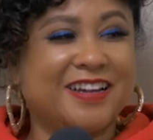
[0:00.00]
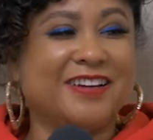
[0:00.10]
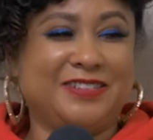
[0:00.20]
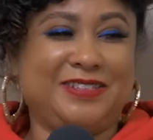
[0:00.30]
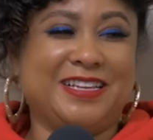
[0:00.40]
do a
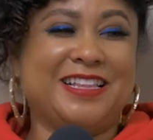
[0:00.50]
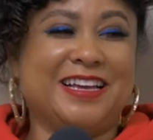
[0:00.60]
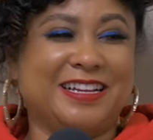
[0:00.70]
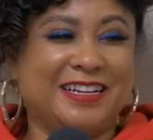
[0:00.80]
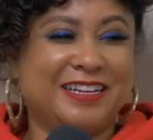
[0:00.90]

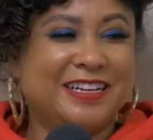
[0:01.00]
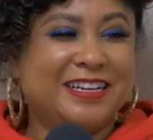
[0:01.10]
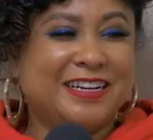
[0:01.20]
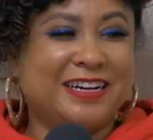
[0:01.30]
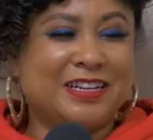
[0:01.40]

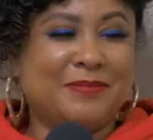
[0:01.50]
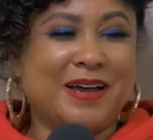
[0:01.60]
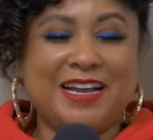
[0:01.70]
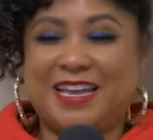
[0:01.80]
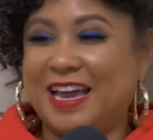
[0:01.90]
triathlon on the
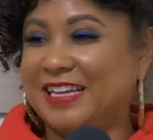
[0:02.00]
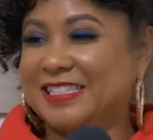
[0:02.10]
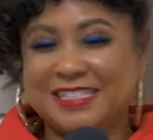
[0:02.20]
podcast.